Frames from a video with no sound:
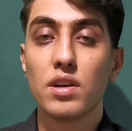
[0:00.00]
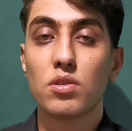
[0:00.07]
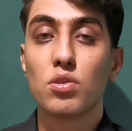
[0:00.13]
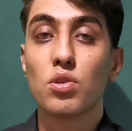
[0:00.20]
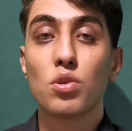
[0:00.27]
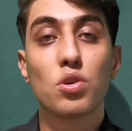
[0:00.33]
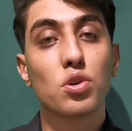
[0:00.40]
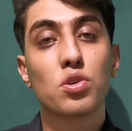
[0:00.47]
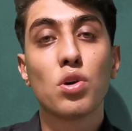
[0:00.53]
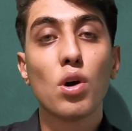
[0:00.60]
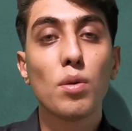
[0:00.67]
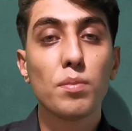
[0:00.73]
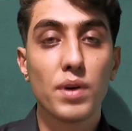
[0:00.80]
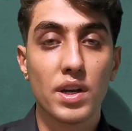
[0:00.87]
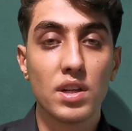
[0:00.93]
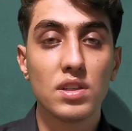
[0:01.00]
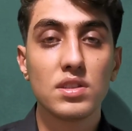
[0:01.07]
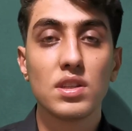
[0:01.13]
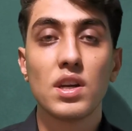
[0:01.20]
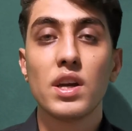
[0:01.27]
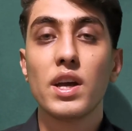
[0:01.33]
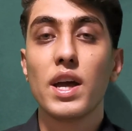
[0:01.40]
or
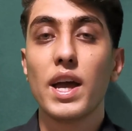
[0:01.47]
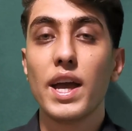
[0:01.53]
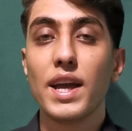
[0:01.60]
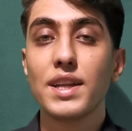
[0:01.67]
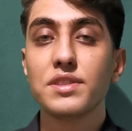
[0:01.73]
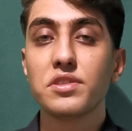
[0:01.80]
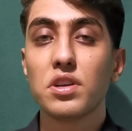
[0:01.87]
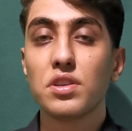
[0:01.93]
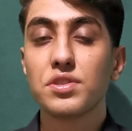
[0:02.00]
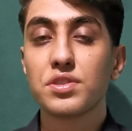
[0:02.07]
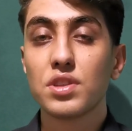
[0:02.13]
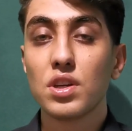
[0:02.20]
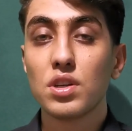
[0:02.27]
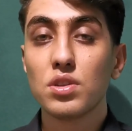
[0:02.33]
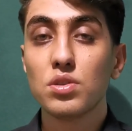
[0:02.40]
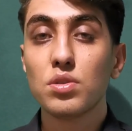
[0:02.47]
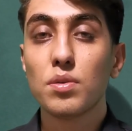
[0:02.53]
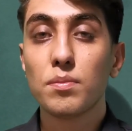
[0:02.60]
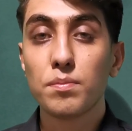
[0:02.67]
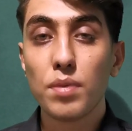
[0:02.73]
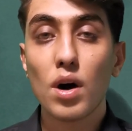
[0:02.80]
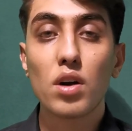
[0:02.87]
Cobalt, and also
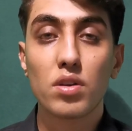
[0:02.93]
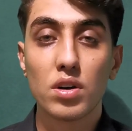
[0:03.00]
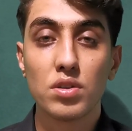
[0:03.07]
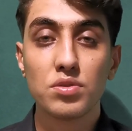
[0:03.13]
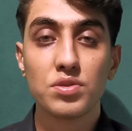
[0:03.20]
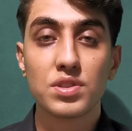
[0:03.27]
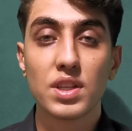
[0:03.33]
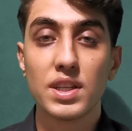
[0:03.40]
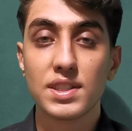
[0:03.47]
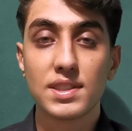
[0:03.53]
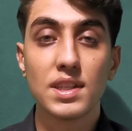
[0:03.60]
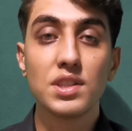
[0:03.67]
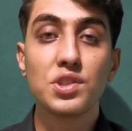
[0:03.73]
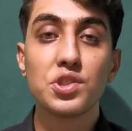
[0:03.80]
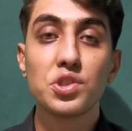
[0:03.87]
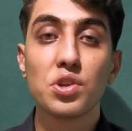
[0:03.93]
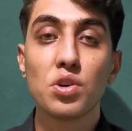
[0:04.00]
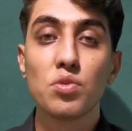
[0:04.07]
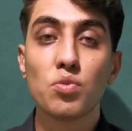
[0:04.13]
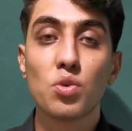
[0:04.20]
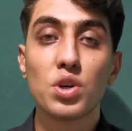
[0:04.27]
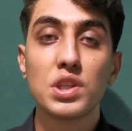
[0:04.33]
BARRON'S
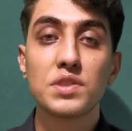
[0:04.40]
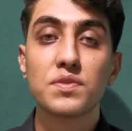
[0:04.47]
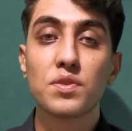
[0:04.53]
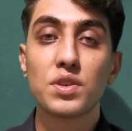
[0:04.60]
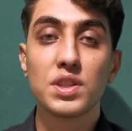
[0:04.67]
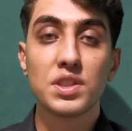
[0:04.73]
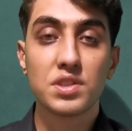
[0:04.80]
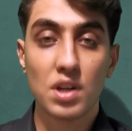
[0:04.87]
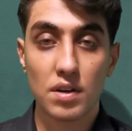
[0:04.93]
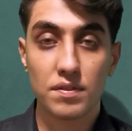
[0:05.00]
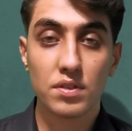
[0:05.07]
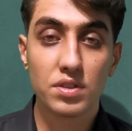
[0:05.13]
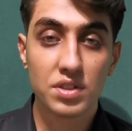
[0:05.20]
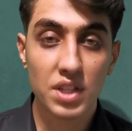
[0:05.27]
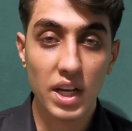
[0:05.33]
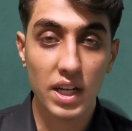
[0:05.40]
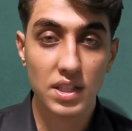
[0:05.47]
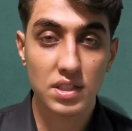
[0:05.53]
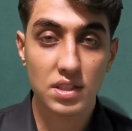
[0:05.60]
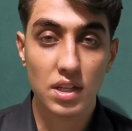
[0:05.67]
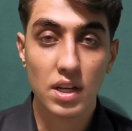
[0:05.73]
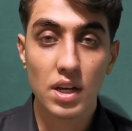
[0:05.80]
essential words for the TOEFL
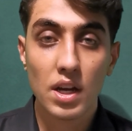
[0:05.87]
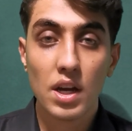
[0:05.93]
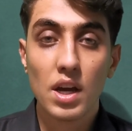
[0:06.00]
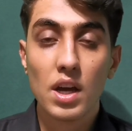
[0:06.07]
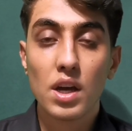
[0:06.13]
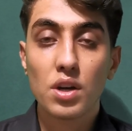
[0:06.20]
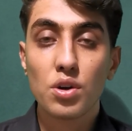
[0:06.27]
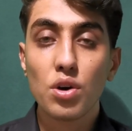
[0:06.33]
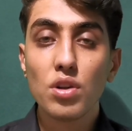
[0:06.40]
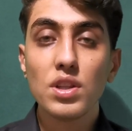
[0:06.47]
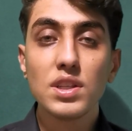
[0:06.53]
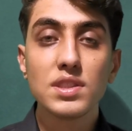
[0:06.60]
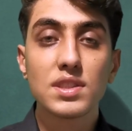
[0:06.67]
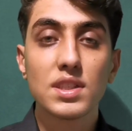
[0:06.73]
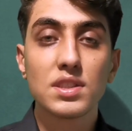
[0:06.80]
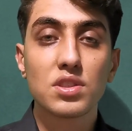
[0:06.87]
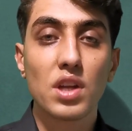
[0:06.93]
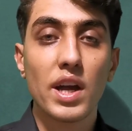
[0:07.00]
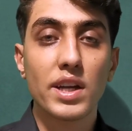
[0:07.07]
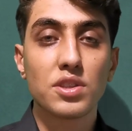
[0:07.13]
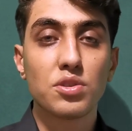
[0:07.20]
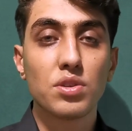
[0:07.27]
test. Collins
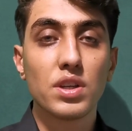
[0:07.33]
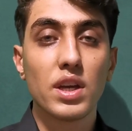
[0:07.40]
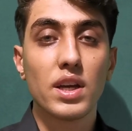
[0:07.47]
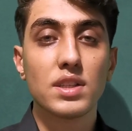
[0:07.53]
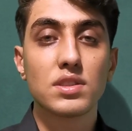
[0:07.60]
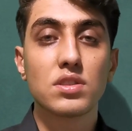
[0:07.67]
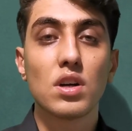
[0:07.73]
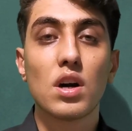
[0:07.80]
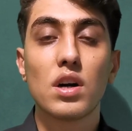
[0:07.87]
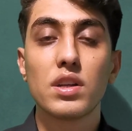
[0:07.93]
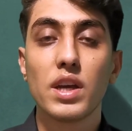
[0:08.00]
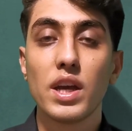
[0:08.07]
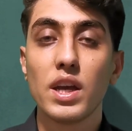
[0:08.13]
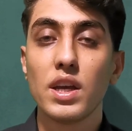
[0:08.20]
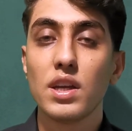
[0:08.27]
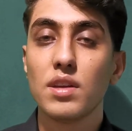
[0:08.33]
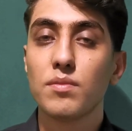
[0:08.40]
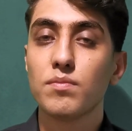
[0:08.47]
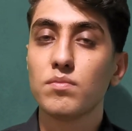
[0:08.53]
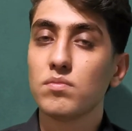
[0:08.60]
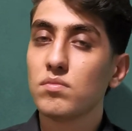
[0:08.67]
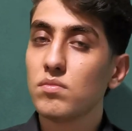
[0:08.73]
actually has got
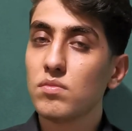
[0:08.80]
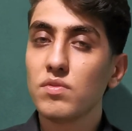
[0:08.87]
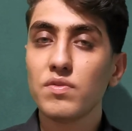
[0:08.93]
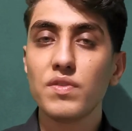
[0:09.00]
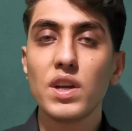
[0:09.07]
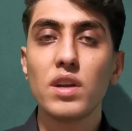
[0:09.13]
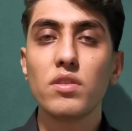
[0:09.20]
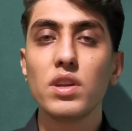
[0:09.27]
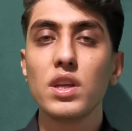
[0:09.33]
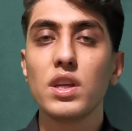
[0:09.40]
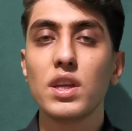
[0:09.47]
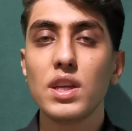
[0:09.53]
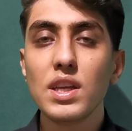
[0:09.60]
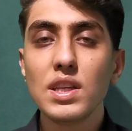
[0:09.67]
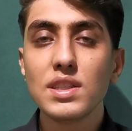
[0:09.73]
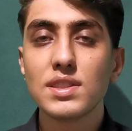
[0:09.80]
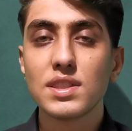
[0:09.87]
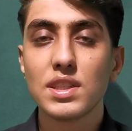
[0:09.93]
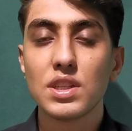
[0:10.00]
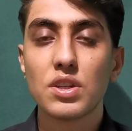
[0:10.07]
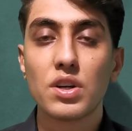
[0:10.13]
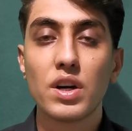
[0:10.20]
a very
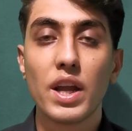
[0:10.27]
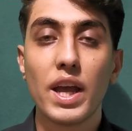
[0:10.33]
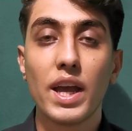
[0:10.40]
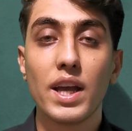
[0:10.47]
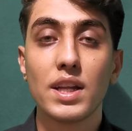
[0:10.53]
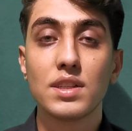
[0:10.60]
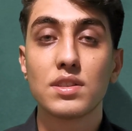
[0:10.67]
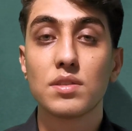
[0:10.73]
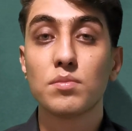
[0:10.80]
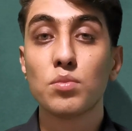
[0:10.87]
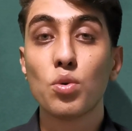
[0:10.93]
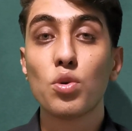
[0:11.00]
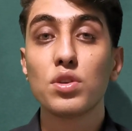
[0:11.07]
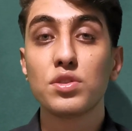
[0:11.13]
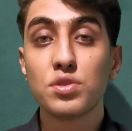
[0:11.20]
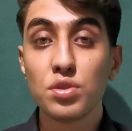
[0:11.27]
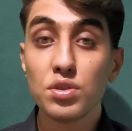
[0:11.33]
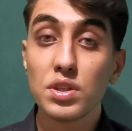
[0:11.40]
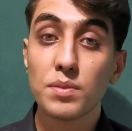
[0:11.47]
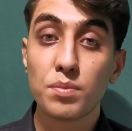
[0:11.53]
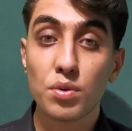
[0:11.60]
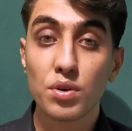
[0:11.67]
easier and more to
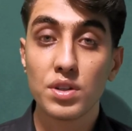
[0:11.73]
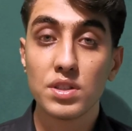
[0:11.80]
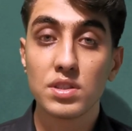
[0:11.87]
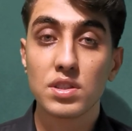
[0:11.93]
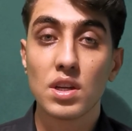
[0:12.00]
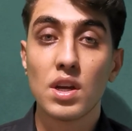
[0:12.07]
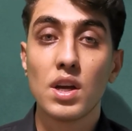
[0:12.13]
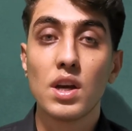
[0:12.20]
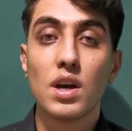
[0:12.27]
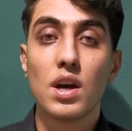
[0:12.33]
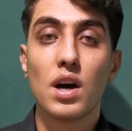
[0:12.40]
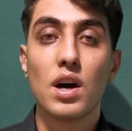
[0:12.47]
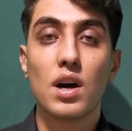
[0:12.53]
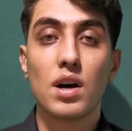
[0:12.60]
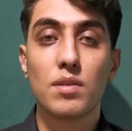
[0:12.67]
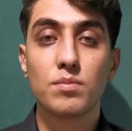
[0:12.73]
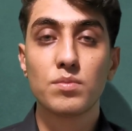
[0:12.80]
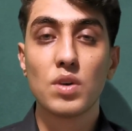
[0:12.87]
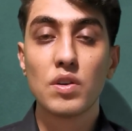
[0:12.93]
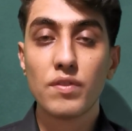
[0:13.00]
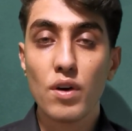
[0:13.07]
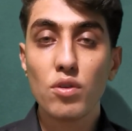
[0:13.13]
the point
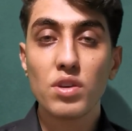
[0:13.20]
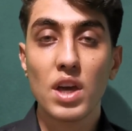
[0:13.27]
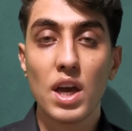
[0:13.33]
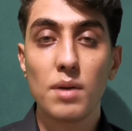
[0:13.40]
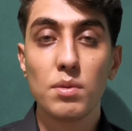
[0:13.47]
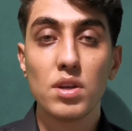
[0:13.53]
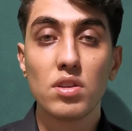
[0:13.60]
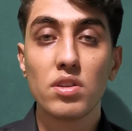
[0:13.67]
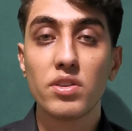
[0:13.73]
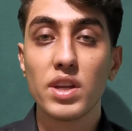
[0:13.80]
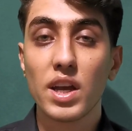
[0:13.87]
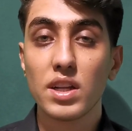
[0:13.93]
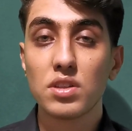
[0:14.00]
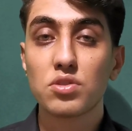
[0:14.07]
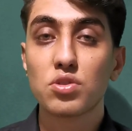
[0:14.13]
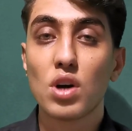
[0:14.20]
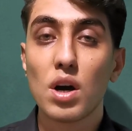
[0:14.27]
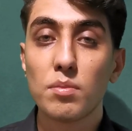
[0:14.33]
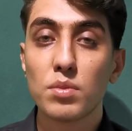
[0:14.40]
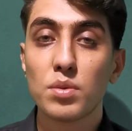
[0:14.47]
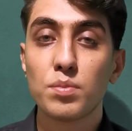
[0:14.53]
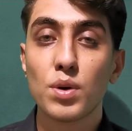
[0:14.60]
vocabulary and
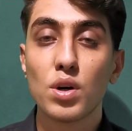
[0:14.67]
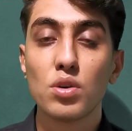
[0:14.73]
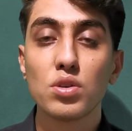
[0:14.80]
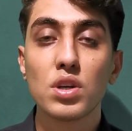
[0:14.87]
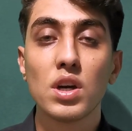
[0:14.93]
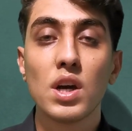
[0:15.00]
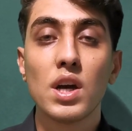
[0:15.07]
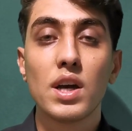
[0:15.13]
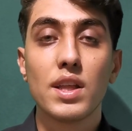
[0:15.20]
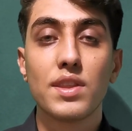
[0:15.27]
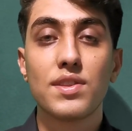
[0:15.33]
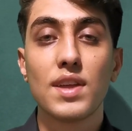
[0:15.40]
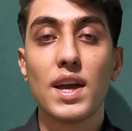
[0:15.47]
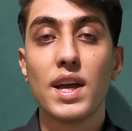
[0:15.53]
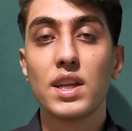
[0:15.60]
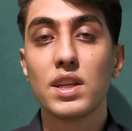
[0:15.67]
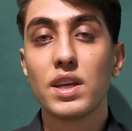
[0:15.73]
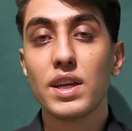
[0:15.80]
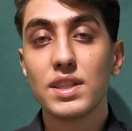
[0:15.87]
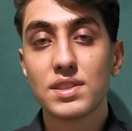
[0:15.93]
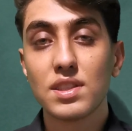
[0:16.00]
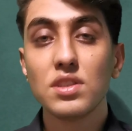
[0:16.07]
grammar book than
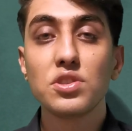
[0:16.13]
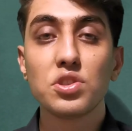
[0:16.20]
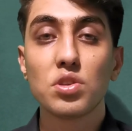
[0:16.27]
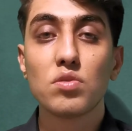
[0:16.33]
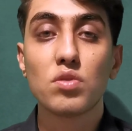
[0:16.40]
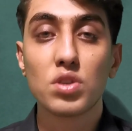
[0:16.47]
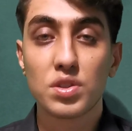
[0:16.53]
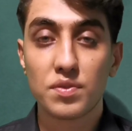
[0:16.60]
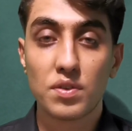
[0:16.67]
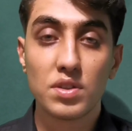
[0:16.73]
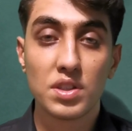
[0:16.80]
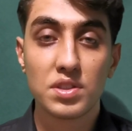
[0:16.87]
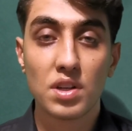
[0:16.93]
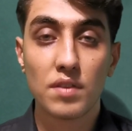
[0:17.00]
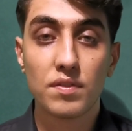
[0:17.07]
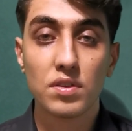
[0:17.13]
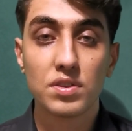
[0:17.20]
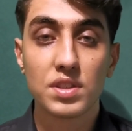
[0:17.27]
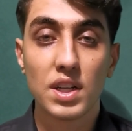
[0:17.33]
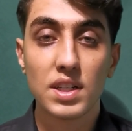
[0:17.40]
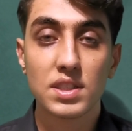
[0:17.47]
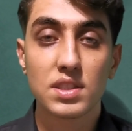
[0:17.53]
essential words for the TOEFL
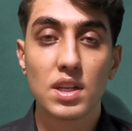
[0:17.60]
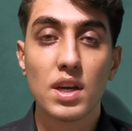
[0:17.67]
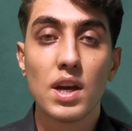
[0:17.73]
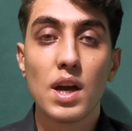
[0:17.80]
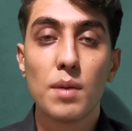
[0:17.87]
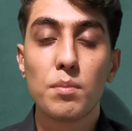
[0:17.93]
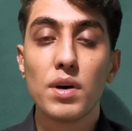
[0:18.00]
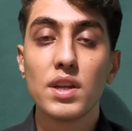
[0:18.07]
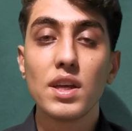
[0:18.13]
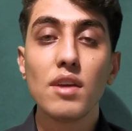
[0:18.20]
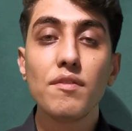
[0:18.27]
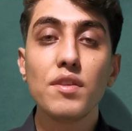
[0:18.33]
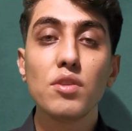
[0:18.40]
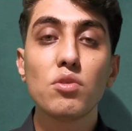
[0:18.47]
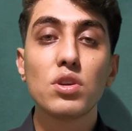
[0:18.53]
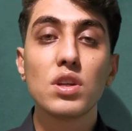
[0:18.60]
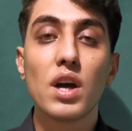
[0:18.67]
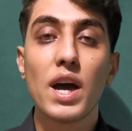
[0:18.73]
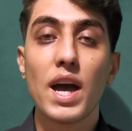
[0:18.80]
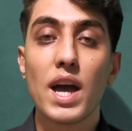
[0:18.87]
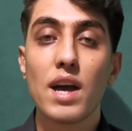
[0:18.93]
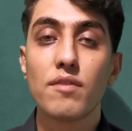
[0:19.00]
test. But if you want to
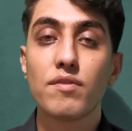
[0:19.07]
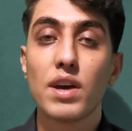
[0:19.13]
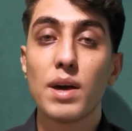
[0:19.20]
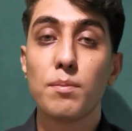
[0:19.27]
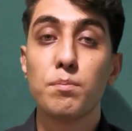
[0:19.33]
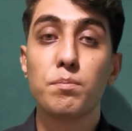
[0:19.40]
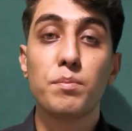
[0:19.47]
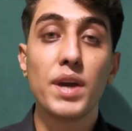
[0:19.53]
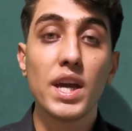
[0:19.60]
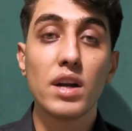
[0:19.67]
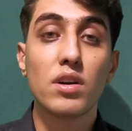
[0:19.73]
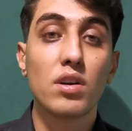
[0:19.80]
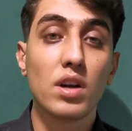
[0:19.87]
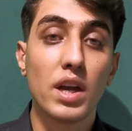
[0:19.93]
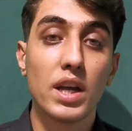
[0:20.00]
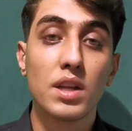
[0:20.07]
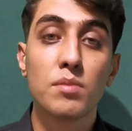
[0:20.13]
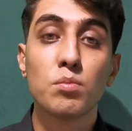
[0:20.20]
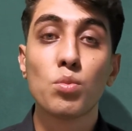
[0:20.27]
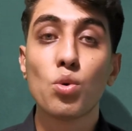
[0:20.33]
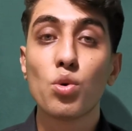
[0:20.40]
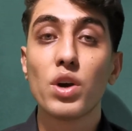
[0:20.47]
have a better and a
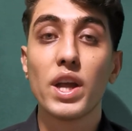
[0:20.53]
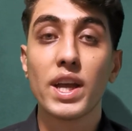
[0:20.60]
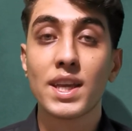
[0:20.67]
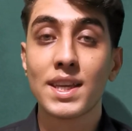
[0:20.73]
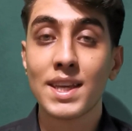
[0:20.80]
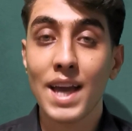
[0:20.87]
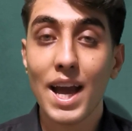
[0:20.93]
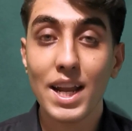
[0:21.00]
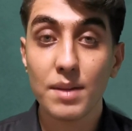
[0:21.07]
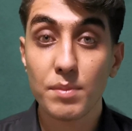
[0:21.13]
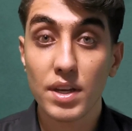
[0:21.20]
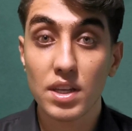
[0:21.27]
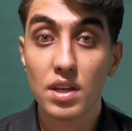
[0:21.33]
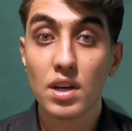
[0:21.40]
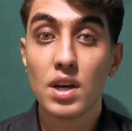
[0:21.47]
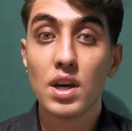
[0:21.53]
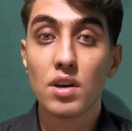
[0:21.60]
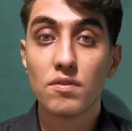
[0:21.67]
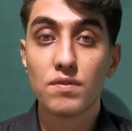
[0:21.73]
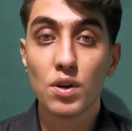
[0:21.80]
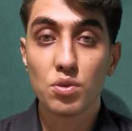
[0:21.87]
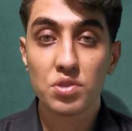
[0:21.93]
more academic
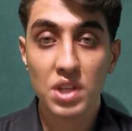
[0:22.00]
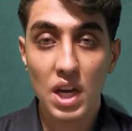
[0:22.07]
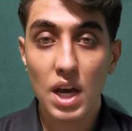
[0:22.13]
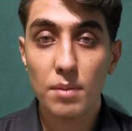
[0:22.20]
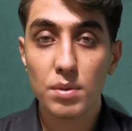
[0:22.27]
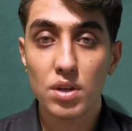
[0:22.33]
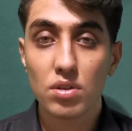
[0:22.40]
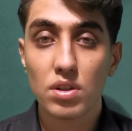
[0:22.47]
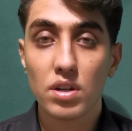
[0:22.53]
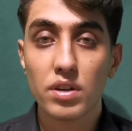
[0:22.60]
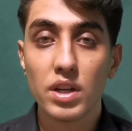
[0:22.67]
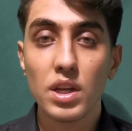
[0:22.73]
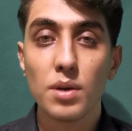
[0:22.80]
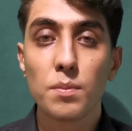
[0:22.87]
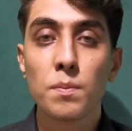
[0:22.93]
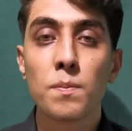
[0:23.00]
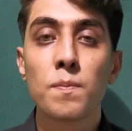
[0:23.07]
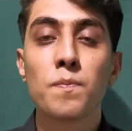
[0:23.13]
vocabulary,